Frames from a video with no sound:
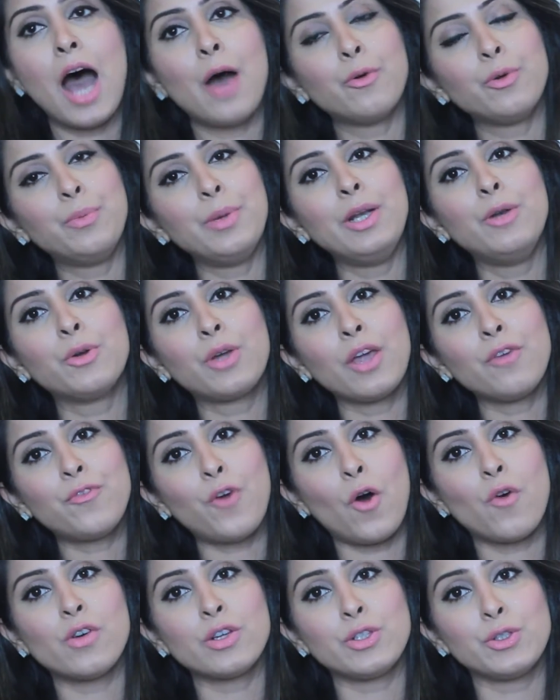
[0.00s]
I will be looking
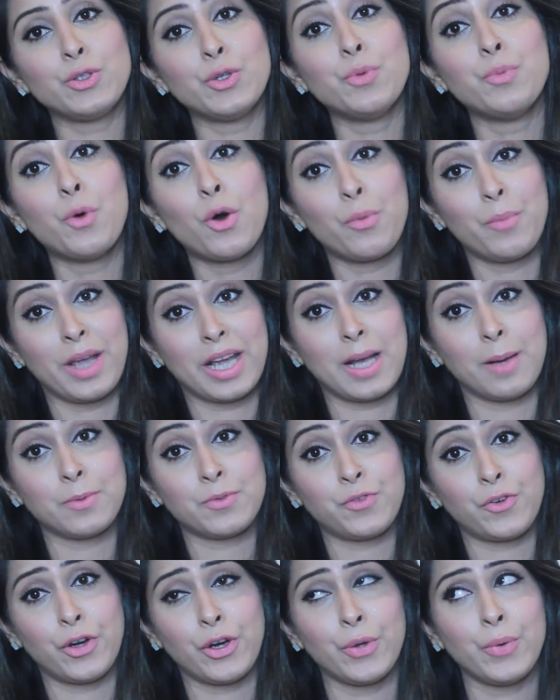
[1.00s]
forward to do more
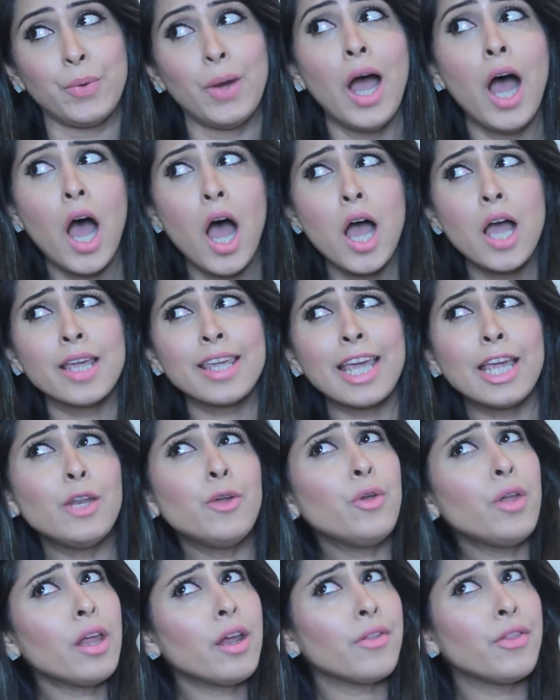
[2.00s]
makeups for you. Can
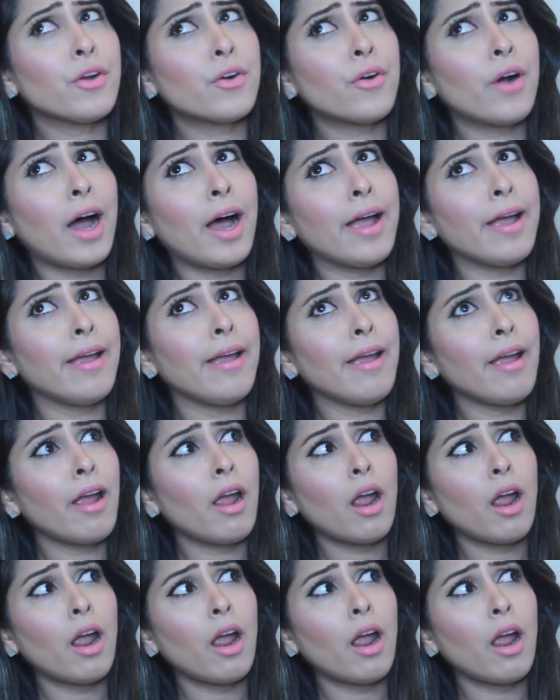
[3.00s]
you hear the cry?